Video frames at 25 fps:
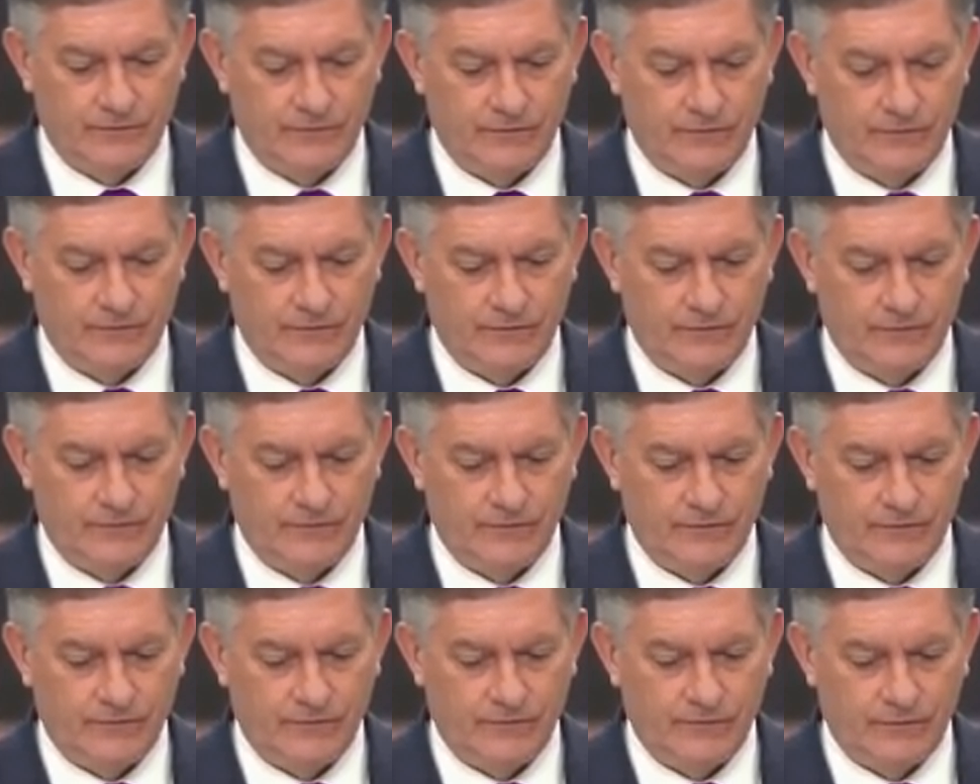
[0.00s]

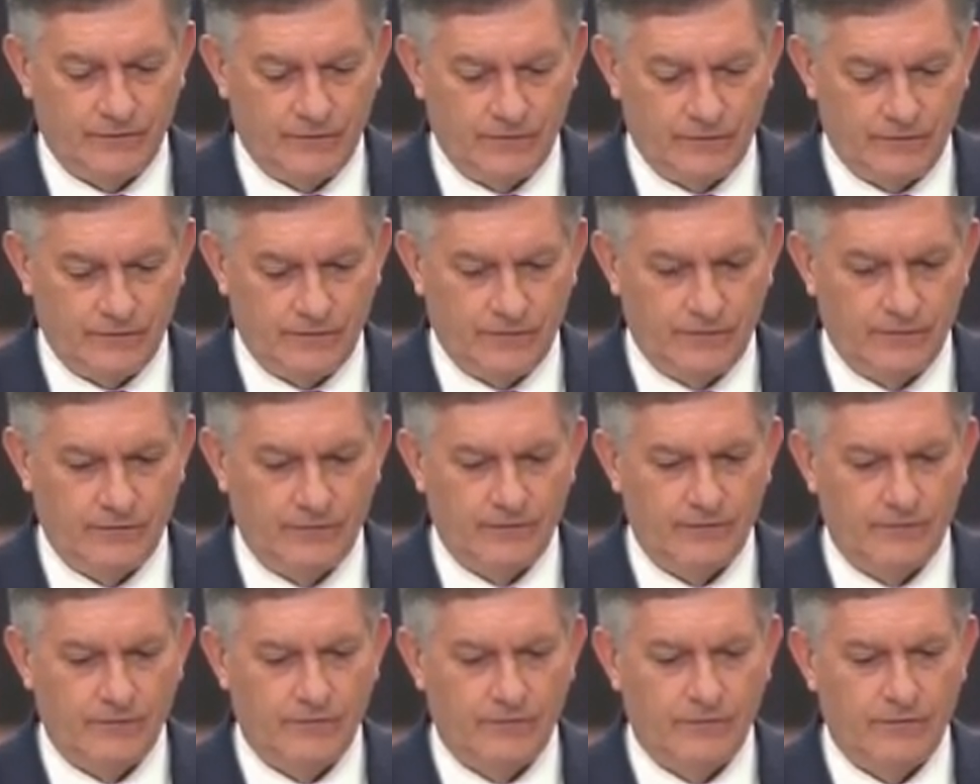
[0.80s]

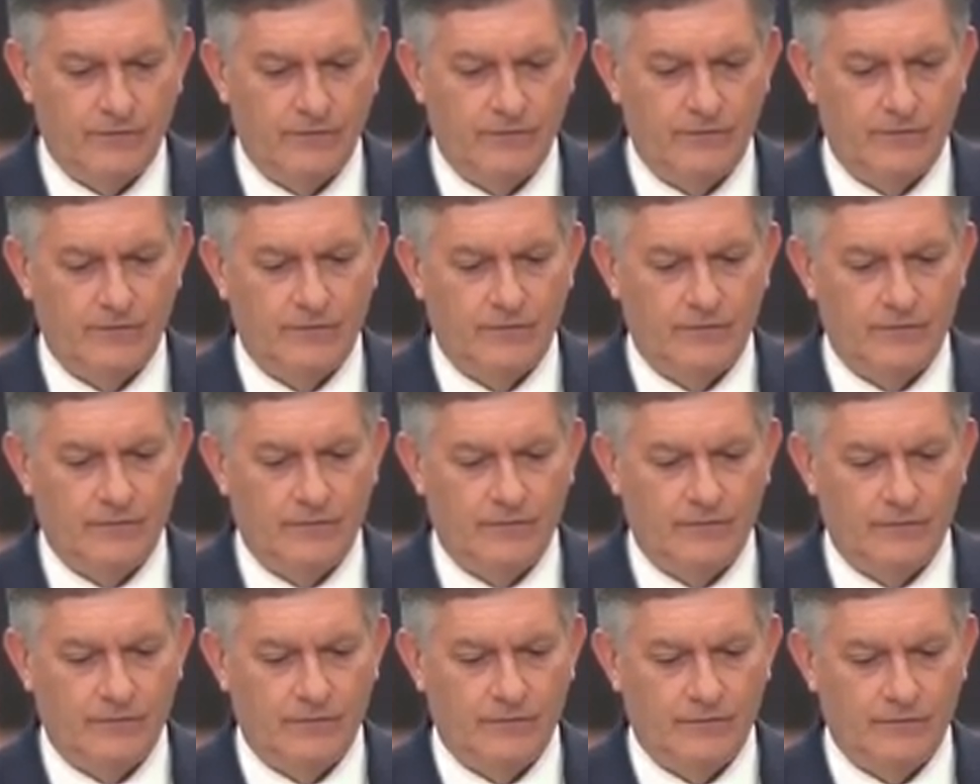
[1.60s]

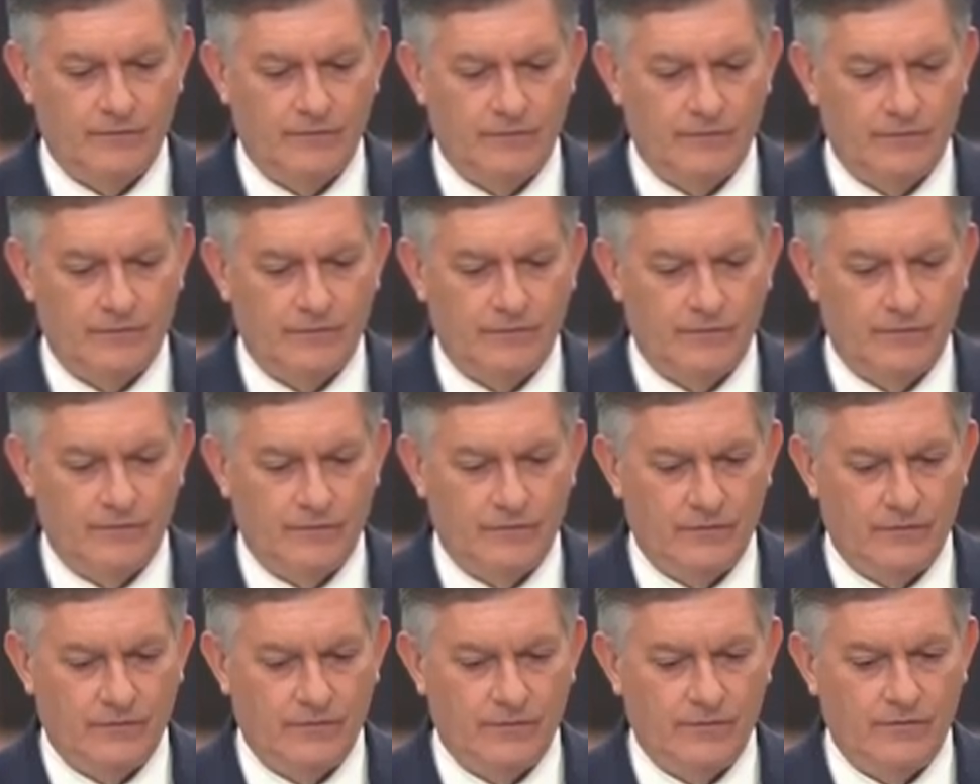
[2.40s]

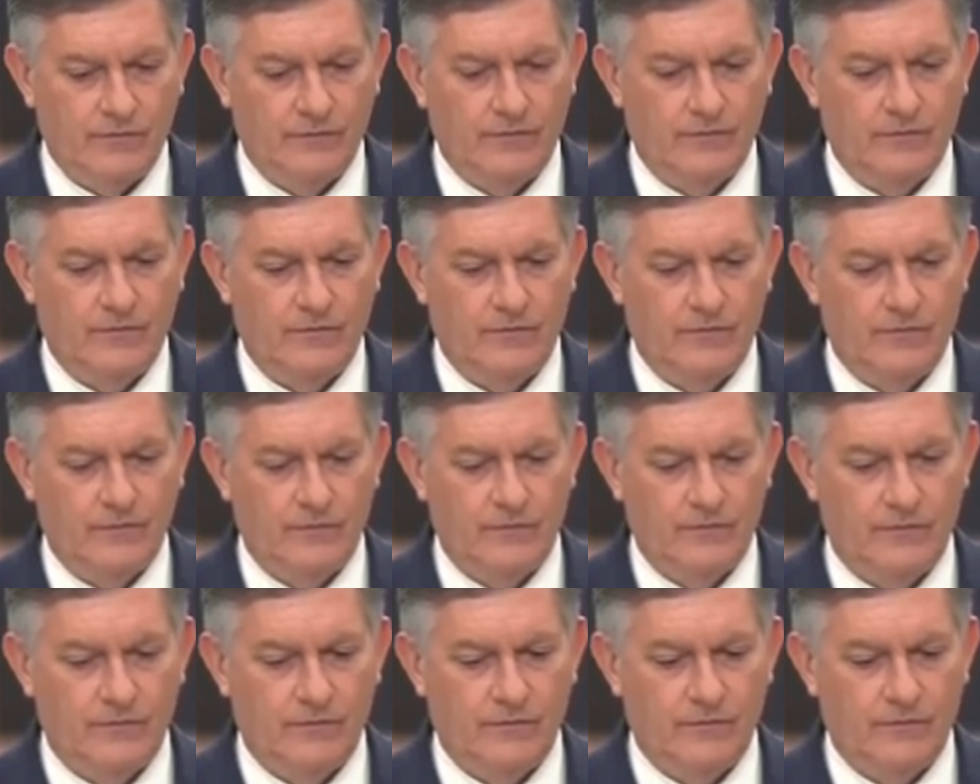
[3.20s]

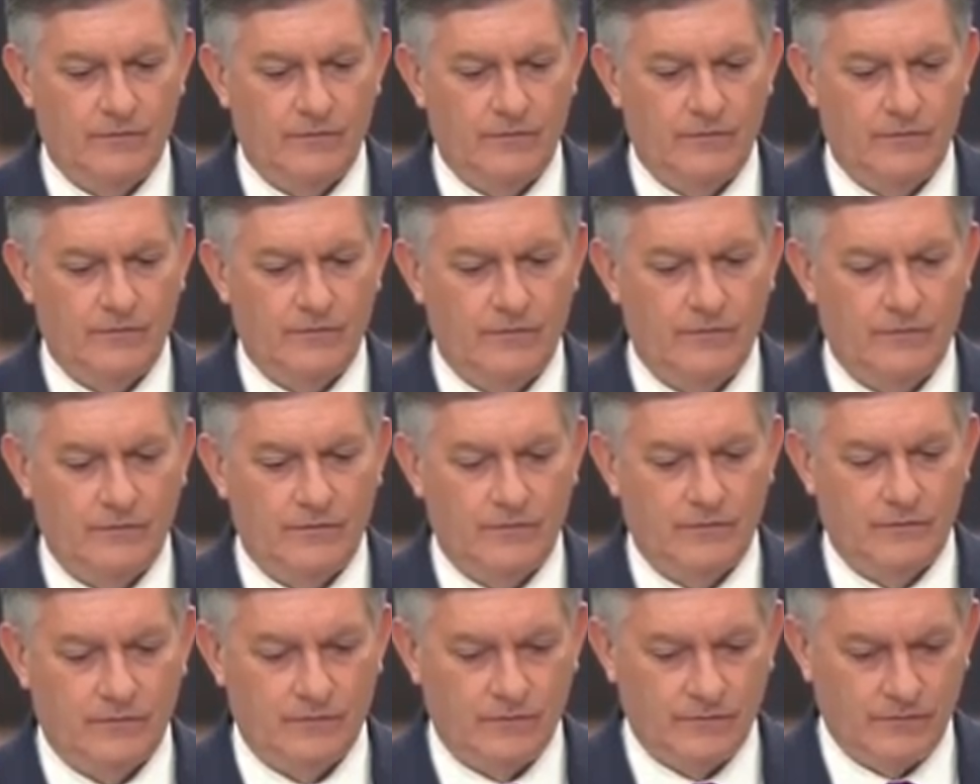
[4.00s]

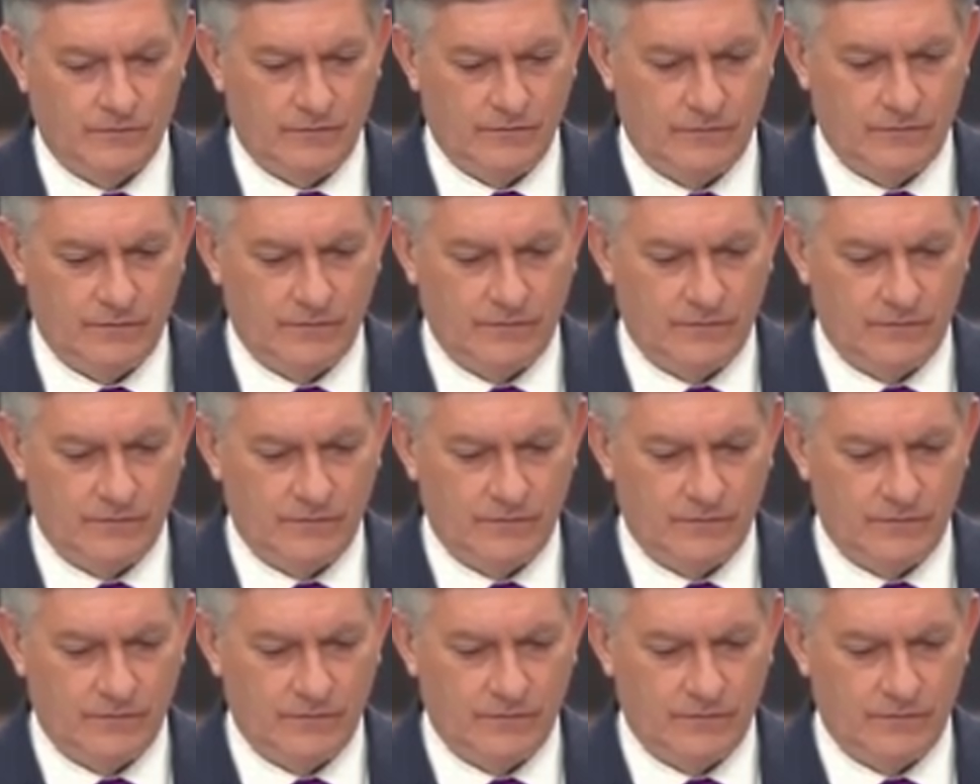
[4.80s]
[no speech]